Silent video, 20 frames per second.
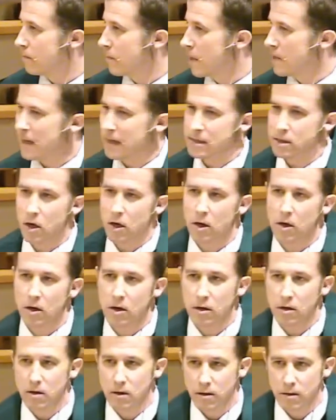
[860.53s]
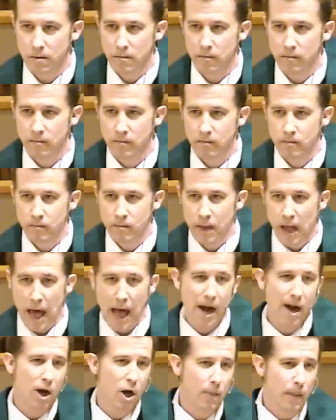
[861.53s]
And that's hard.
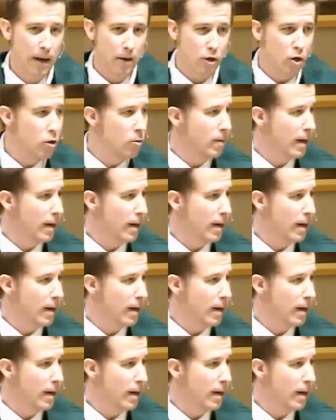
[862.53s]
I don't know about you,